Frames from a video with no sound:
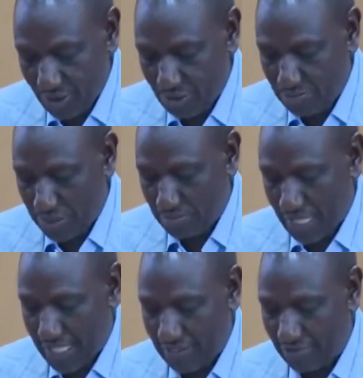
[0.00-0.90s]
ought to be
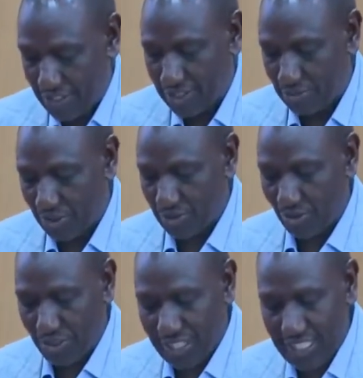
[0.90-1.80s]
made visible
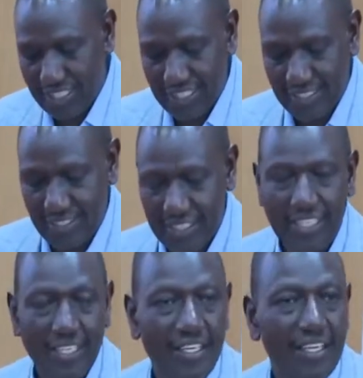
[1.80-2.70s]
to all Kenyans
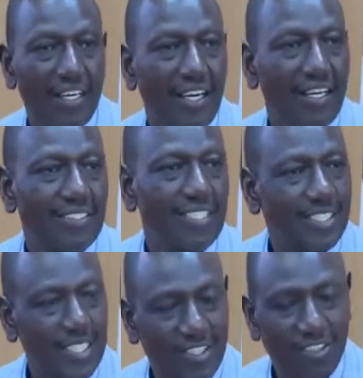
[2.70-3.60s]
as
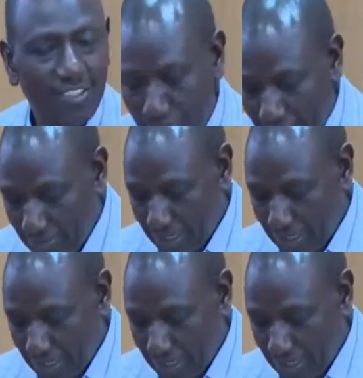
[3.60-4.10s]
a signal of my